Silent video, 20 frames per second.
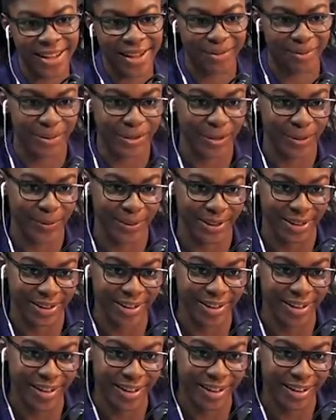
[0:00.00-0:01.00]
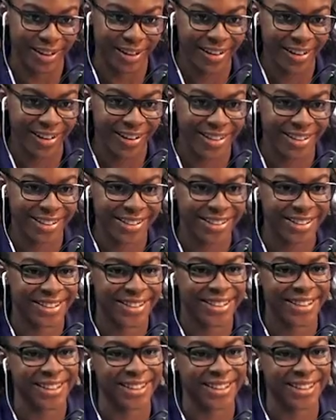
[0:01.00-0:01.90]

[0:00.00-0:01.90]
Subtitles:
How much will it cost?